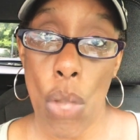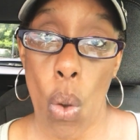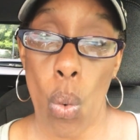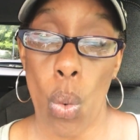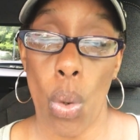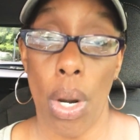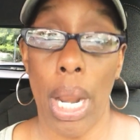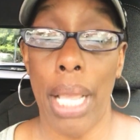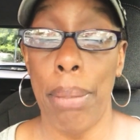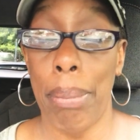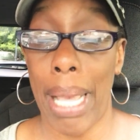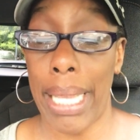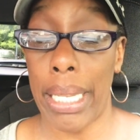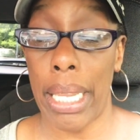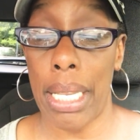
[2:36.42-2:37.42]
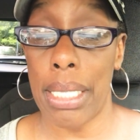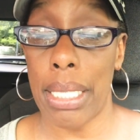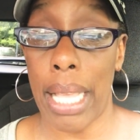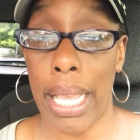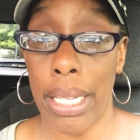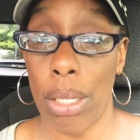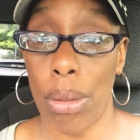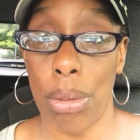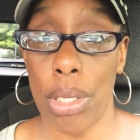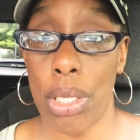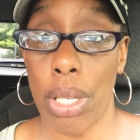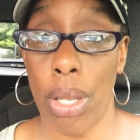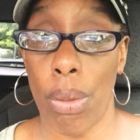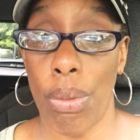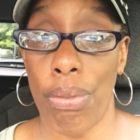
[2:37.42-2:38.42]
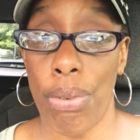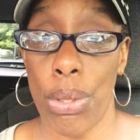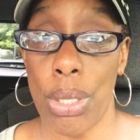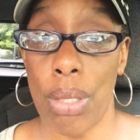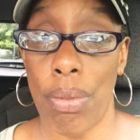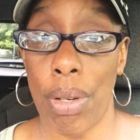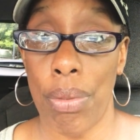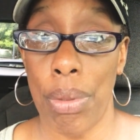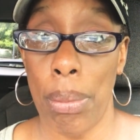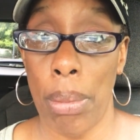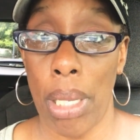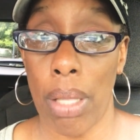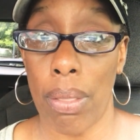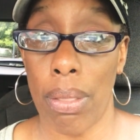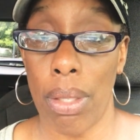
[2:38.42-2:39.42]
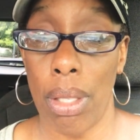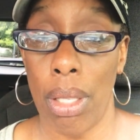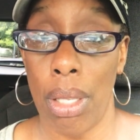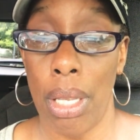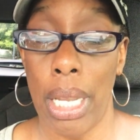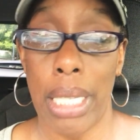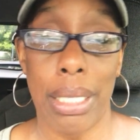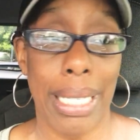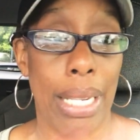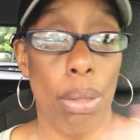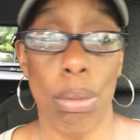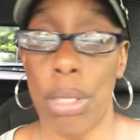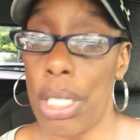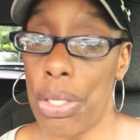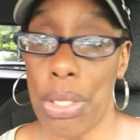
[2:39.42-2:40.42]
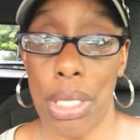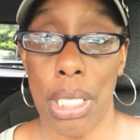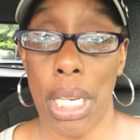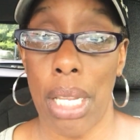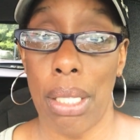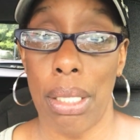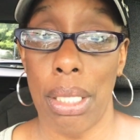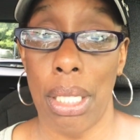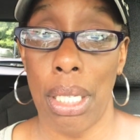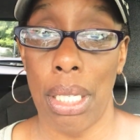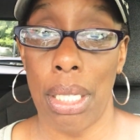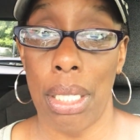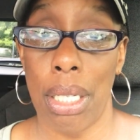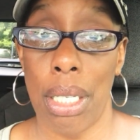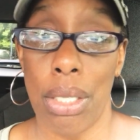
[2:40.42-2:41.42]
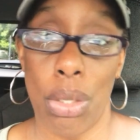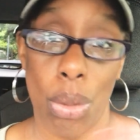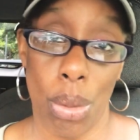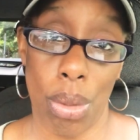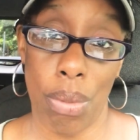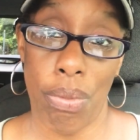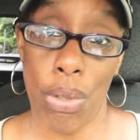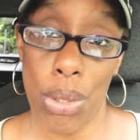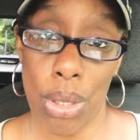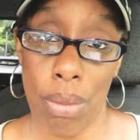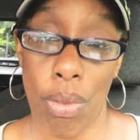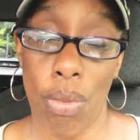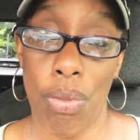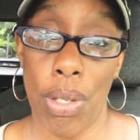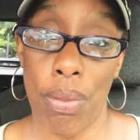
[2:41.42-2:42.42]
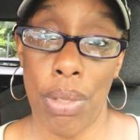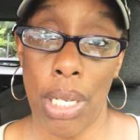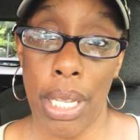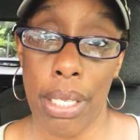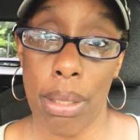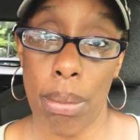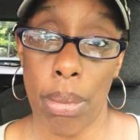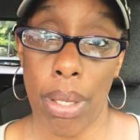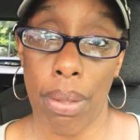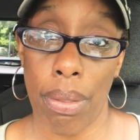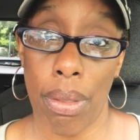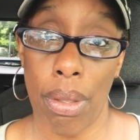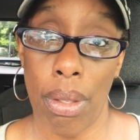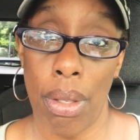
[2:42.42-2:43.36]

Or in my case, I get on the scale the first of every month. And then I don't touch the scale again until the first of the next month.